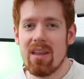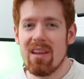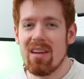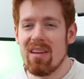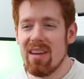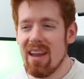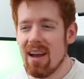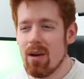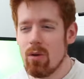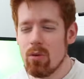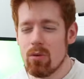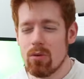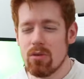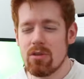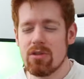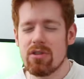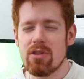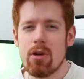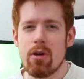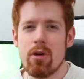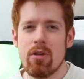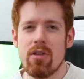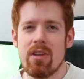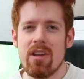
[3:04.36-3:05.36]
they're now
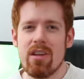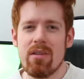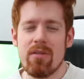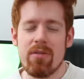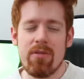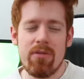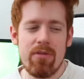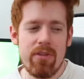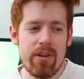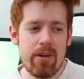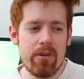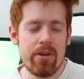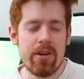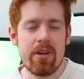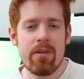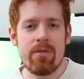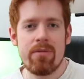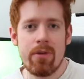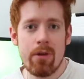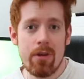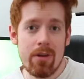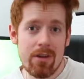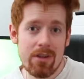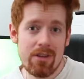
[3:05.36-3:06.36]
also the inferior
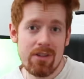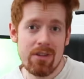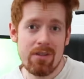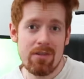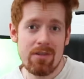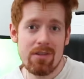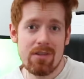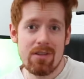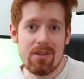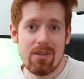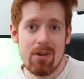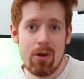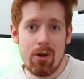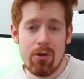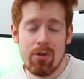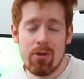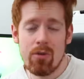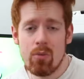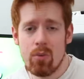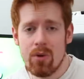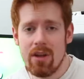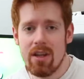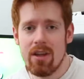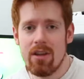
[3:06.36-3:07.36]
versions on the
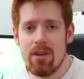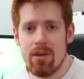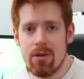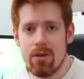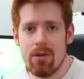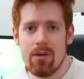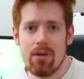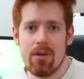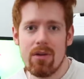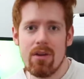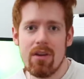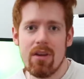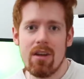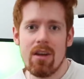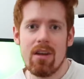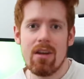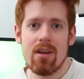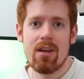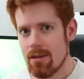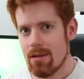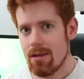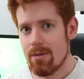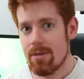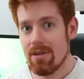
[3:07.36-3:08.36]
Wii U.
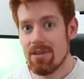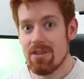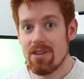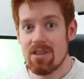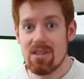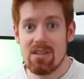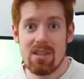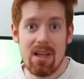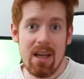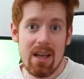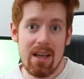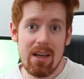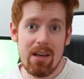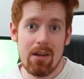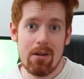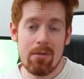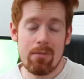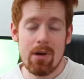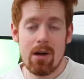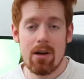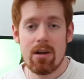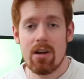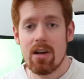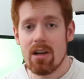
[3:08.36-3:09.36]
I mean, just take
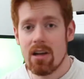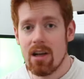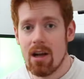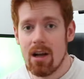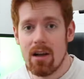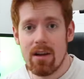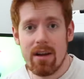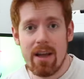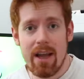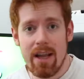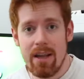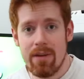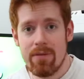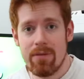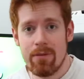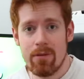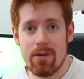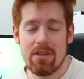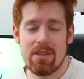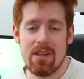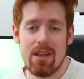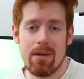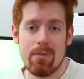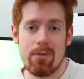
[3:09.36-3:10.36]
Mario Kart 8 for
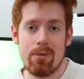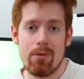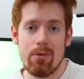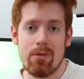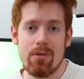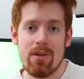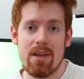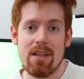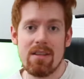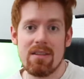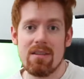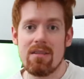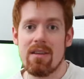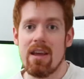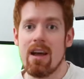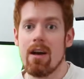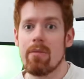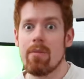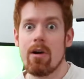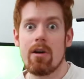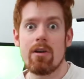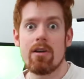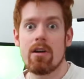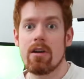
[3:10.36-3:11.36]
example. It's now
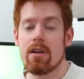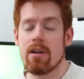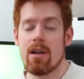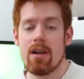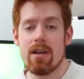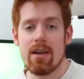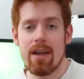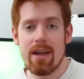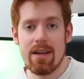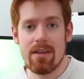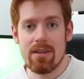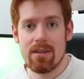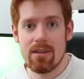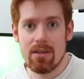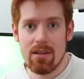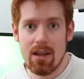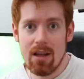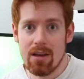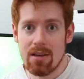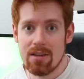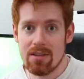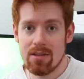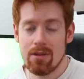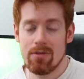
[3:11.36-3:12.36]
Mario Kart 8
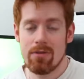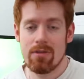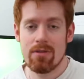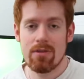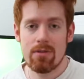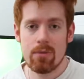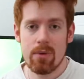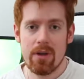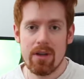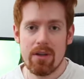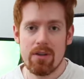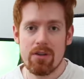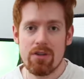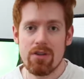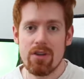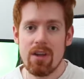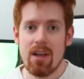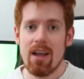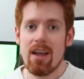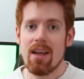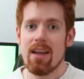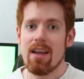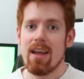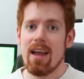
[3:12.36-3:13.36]
Deluxe on the Switch,
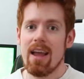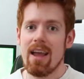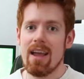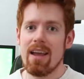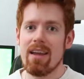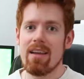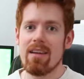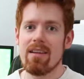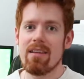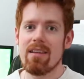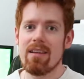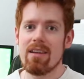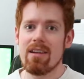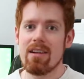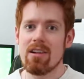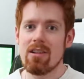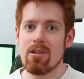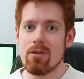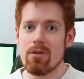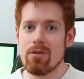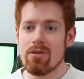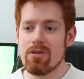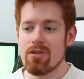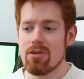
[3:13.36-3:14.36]
and it
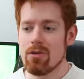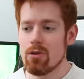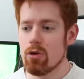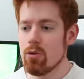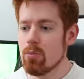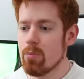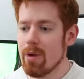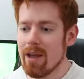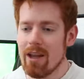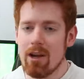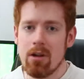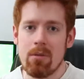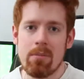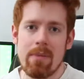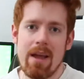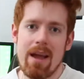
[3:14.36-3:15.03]
includes new battle